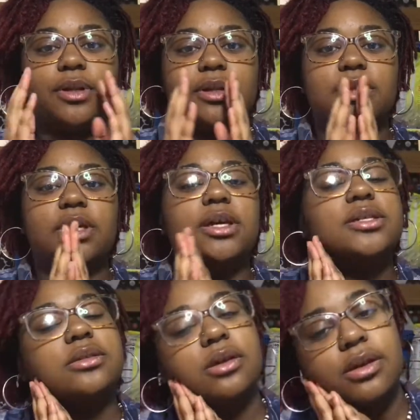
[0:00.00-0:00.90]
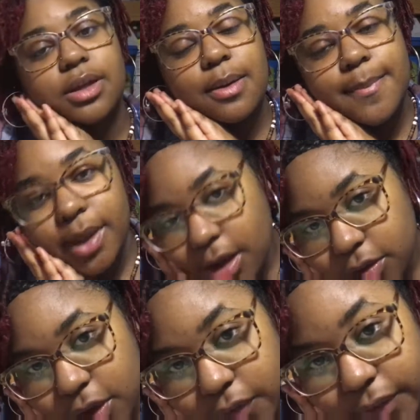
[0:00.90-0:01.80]
please turn on that
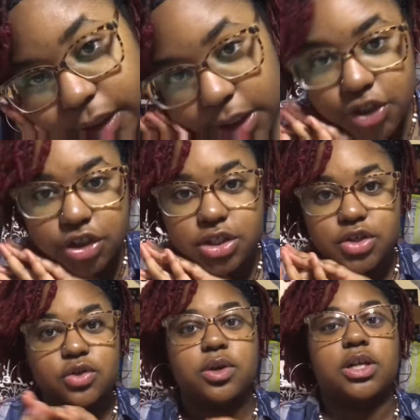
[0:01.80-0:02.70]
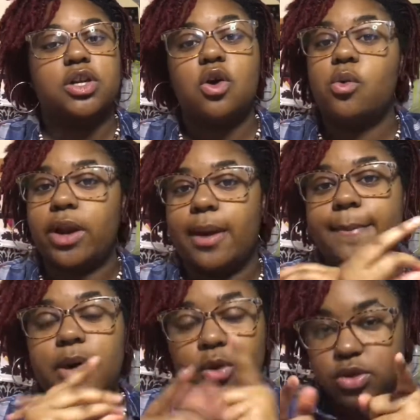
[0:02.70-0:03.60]
bell notification so you can know when I
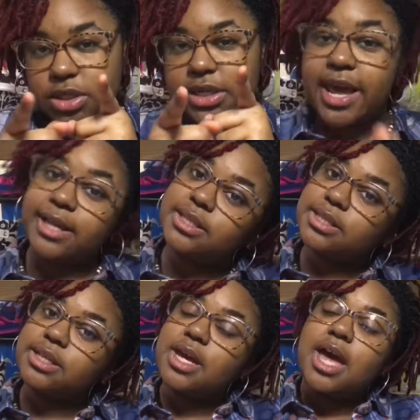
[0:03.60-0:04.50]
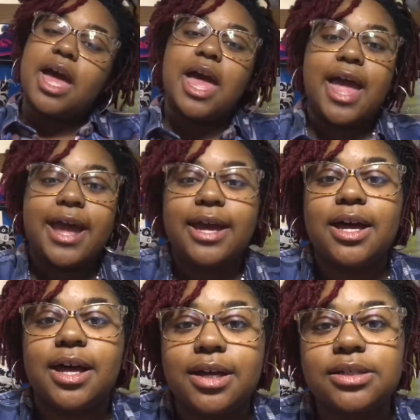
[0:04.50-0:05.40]
post next.
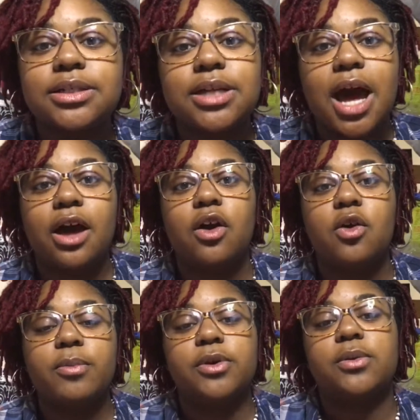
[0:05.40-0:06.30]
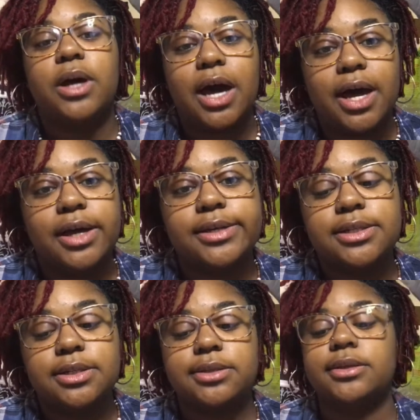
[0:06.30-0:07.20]
And I hope you
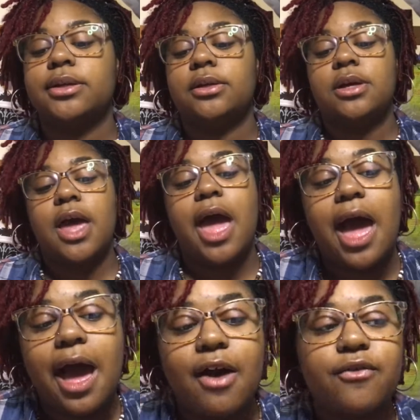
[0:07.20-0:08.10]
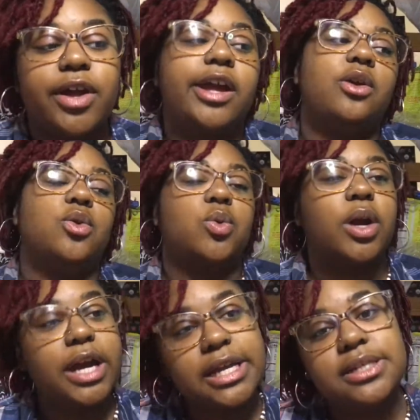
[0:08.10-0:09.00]
guys have a
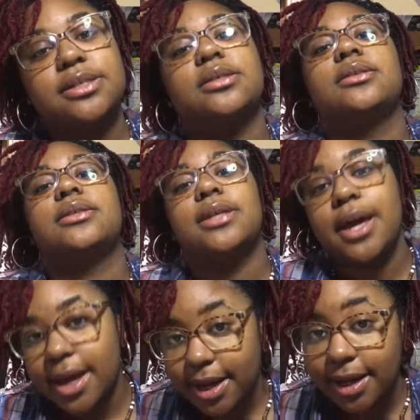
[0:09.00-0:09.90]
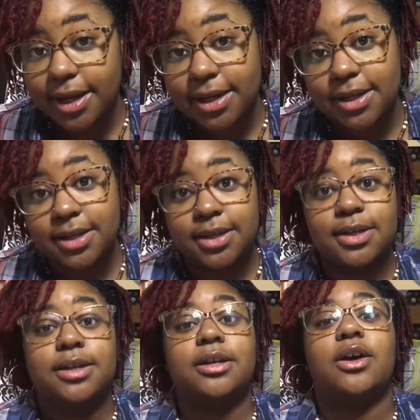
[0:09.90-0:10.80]
great day.
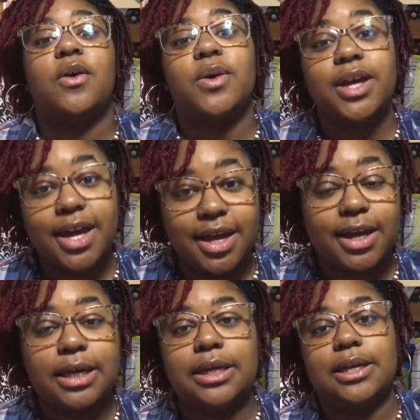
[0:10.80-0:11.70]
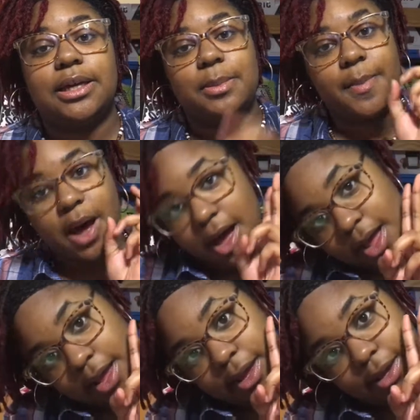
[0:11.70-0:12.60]
Okay,
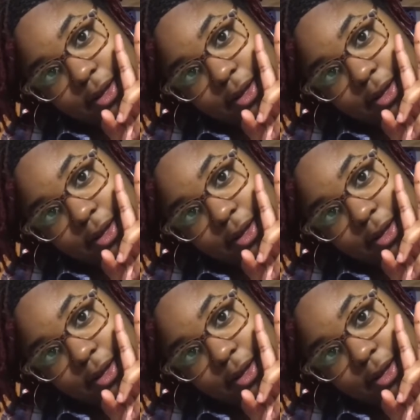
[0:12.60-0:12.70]
goodbye.